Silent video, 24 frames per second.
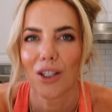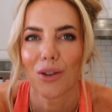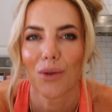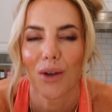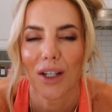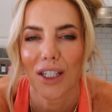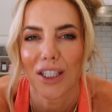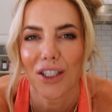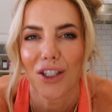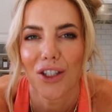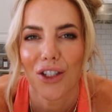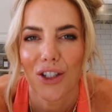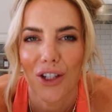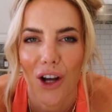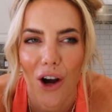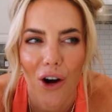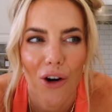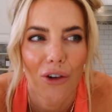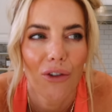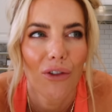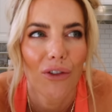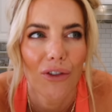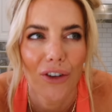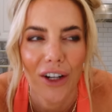This one is
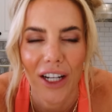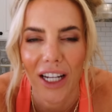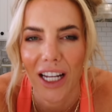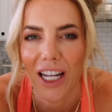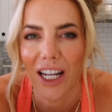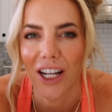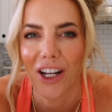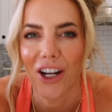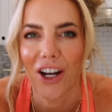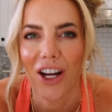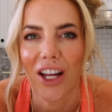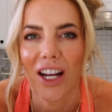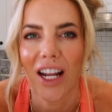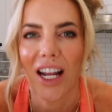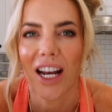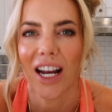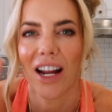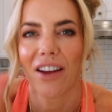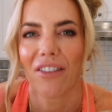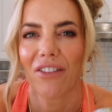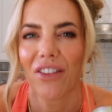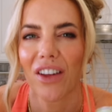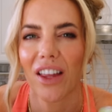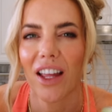so freaking good, and
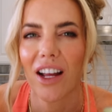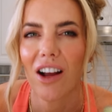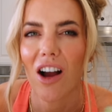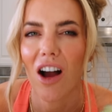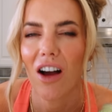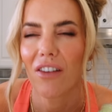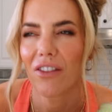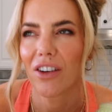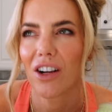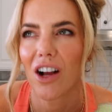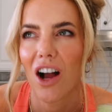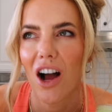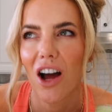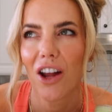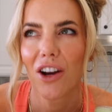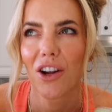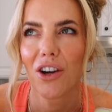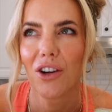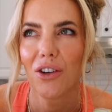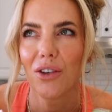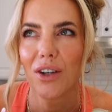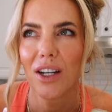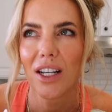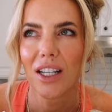I feel like
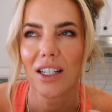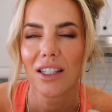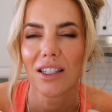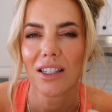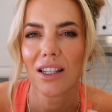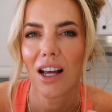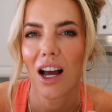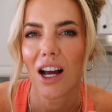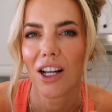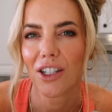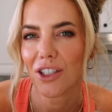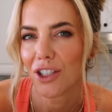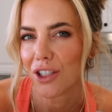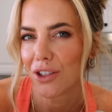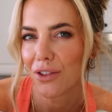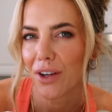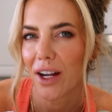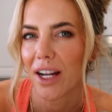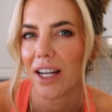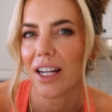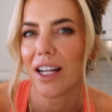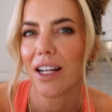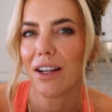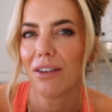avocado is
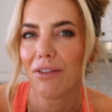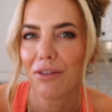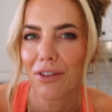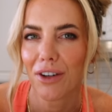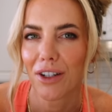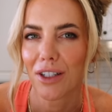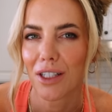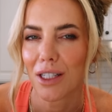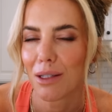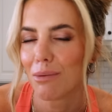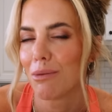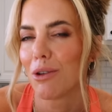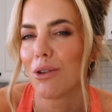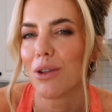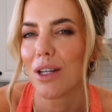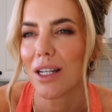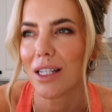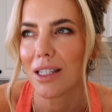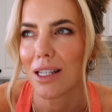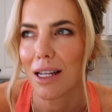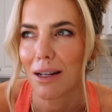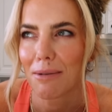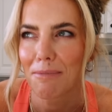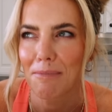underrated for
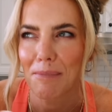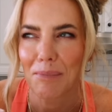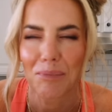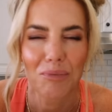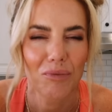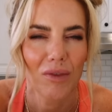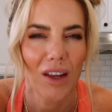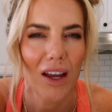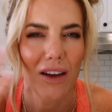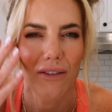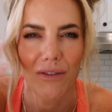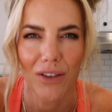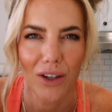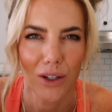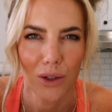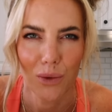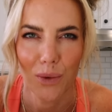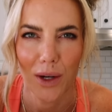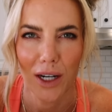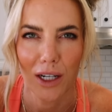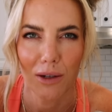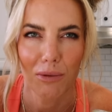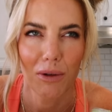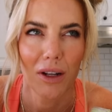smoothies. Like, it feels
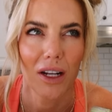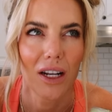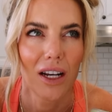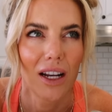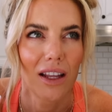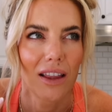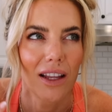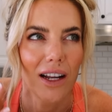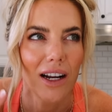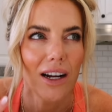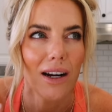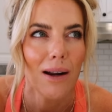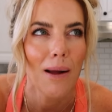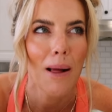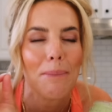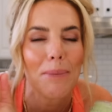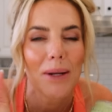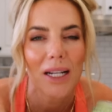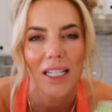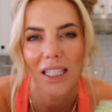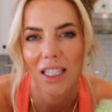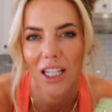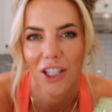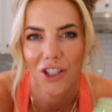weird to put it in there,
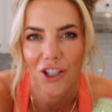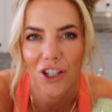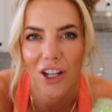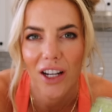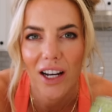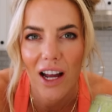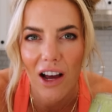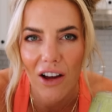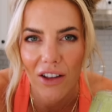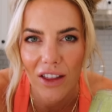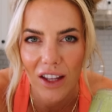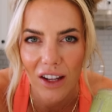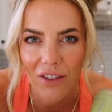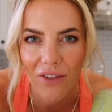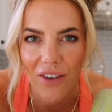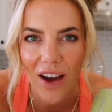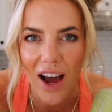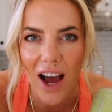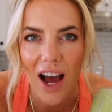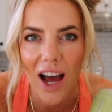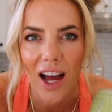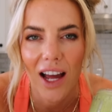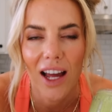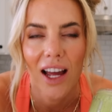but it's such a good healthy
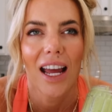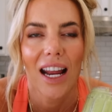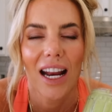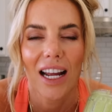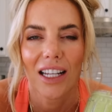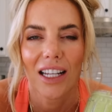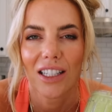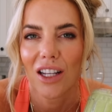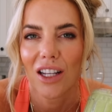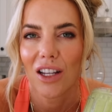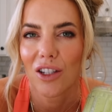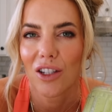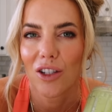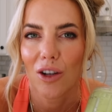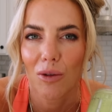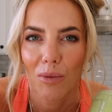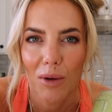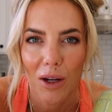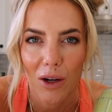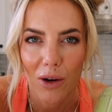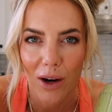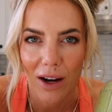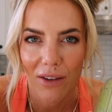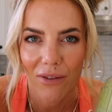fat. It has so
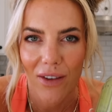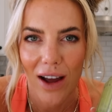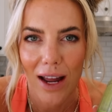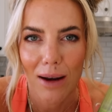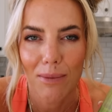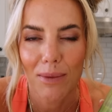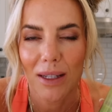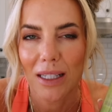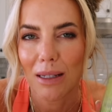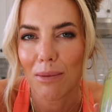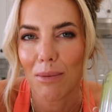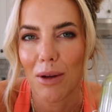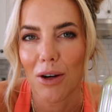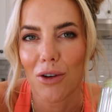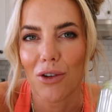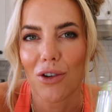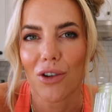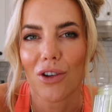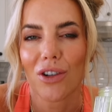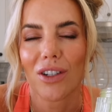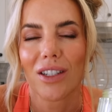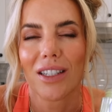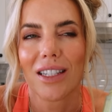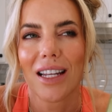many great vitamins and
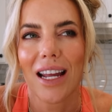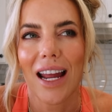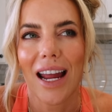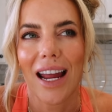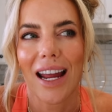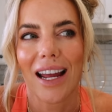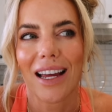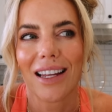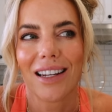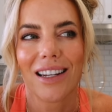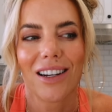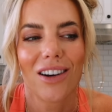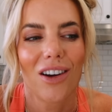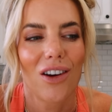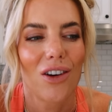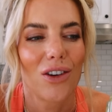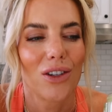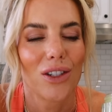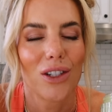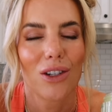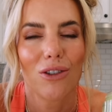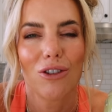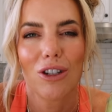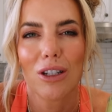minerals, and it
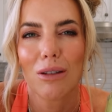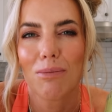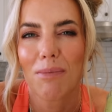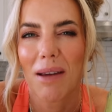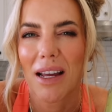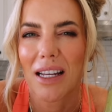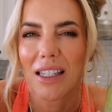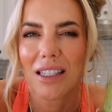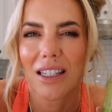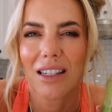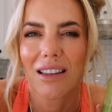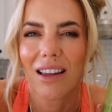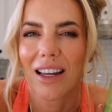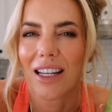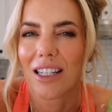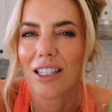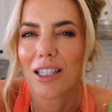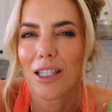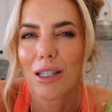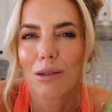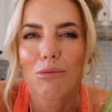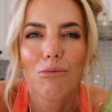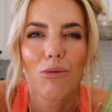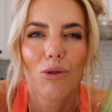also just makes it like
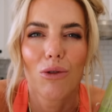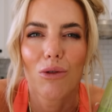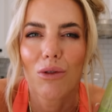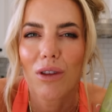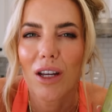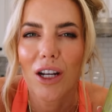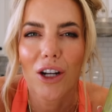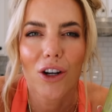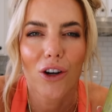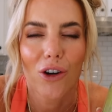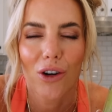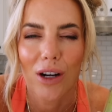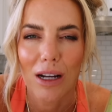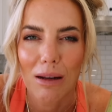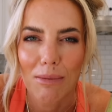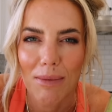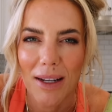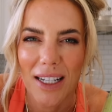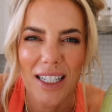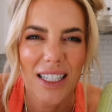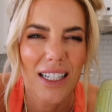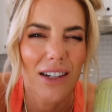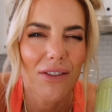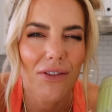smooth and
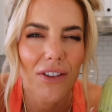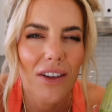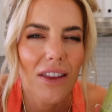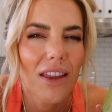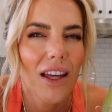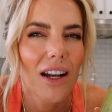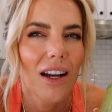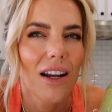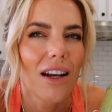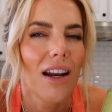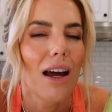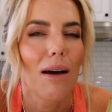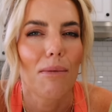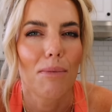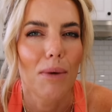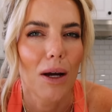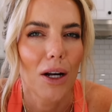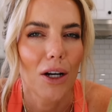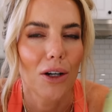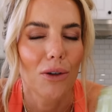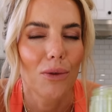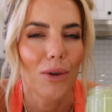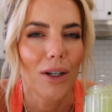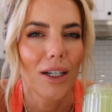creamy, different than a nut
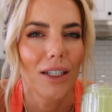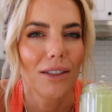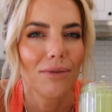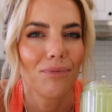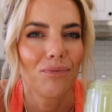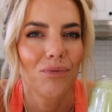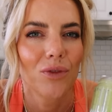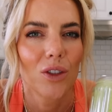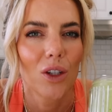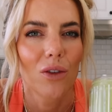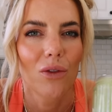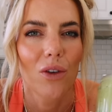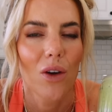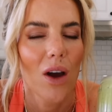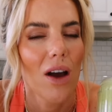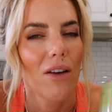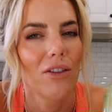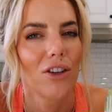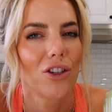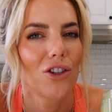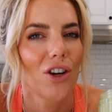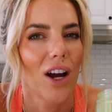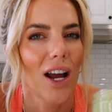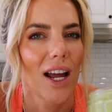butter would. So if you
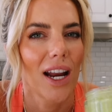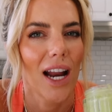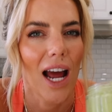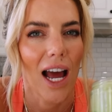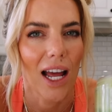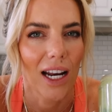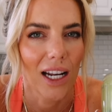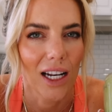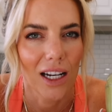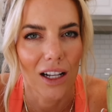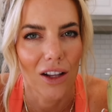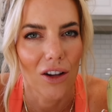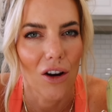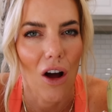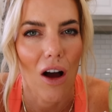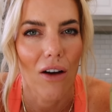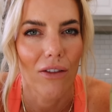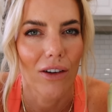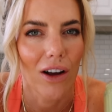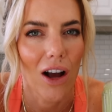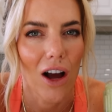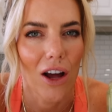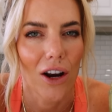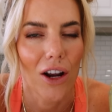haven't tried adding a little
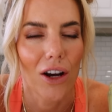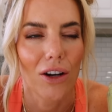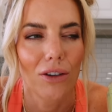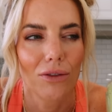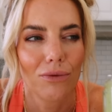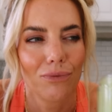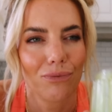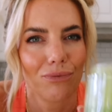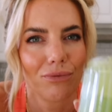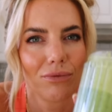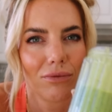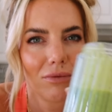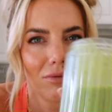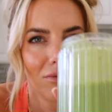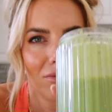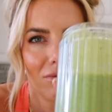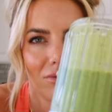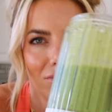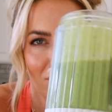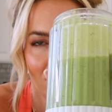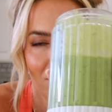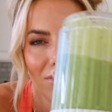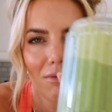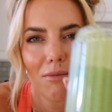avocado,
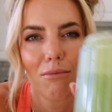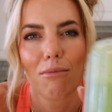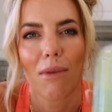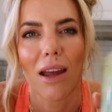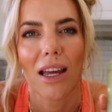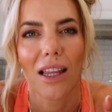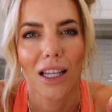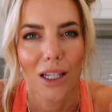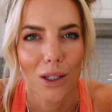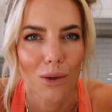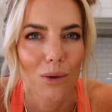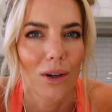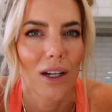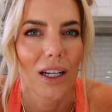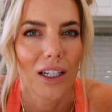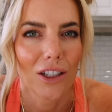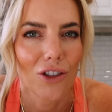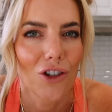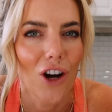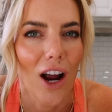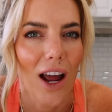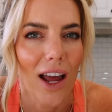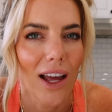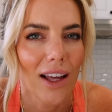make this one and
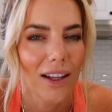try